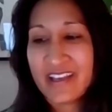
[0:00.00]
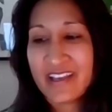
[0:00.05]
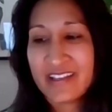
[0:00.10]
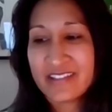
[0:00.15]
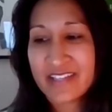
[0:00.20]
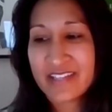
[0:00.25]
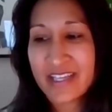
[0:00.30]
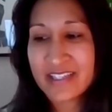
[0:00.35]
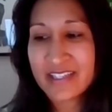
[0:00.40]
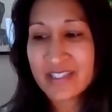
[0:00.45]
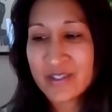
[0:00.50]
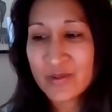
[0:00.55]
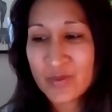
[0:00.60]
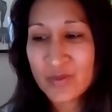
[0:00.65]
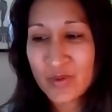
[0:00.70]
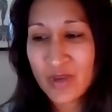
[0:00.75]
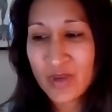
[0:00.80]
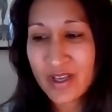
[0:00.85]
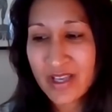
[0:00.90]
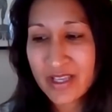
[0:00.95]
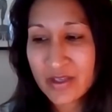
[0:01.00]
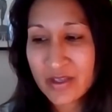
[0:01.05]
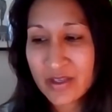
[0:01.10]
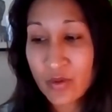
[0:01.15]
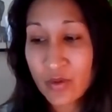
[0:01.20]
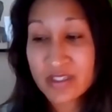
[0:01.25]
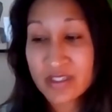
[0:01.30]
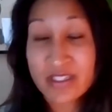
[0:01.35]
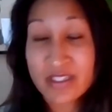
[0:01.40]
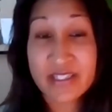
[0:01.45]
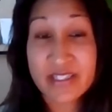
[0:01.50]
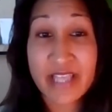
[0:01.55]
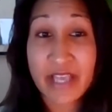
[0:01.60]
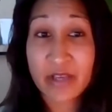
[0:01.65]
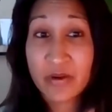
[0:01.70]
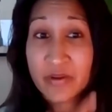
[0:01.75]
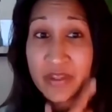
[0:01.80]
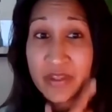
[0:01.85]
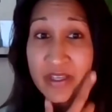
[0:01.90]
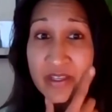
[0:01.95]
And I want to just
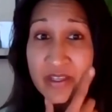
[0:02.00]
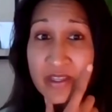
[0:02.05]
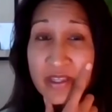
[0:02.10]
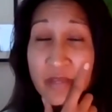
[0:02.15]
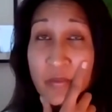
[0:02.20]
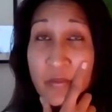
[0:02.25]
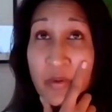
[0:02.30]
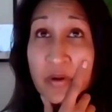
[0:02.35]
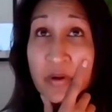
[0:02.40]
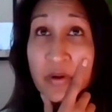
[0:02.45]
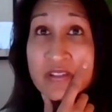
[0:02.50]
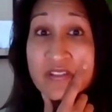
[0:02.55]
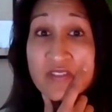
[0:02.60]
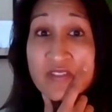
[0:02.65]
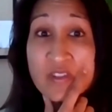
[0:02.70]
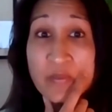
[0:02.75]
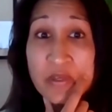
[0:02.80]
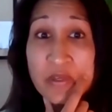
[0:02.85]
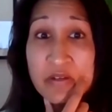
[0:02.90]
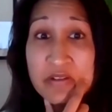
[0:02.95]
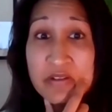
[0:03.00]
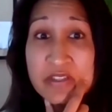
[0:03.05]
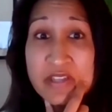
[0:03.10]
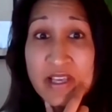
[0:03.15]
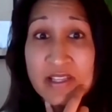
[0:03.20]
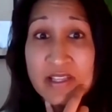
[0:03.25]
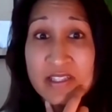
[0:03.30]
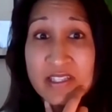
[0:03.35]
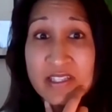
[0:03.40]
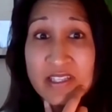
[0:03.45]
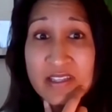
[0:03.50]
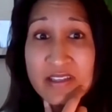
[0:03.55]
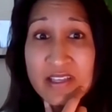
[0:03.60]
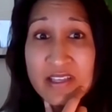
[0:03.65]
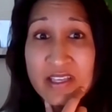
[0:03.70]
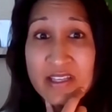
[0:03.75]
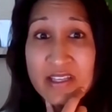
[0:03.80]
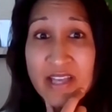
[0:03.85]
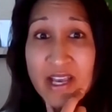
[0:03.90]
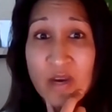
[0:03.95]
echo the importance of
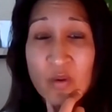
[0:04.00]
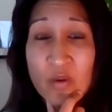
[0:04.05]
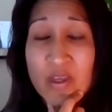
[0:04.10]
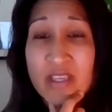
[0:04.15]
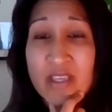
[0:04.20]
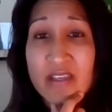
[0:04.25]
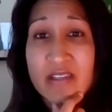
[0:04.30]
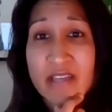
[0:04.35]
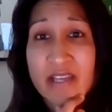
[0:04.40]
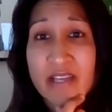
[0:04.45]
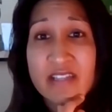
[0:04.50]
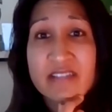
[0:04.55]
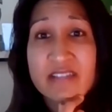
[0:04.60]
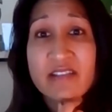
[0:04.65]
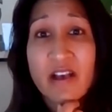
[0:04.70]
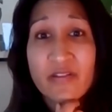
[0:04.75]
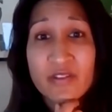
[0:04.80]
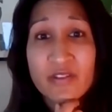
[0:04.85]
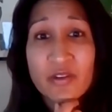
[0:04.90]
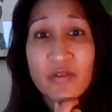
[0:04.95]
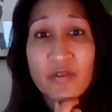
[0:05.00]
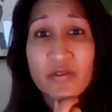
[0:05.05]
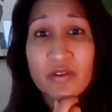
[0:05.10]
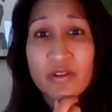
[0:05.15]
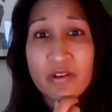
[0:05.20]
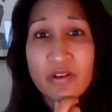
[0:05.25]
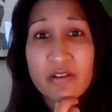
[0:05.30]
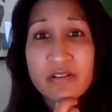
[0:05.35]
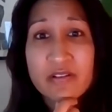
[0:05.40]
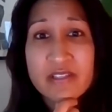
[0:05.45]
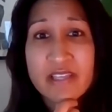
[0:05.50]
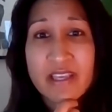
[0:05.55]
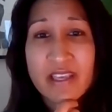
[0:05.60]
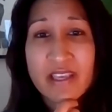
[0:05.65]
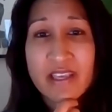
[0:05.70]
spirituality and how we connect is often overlooked.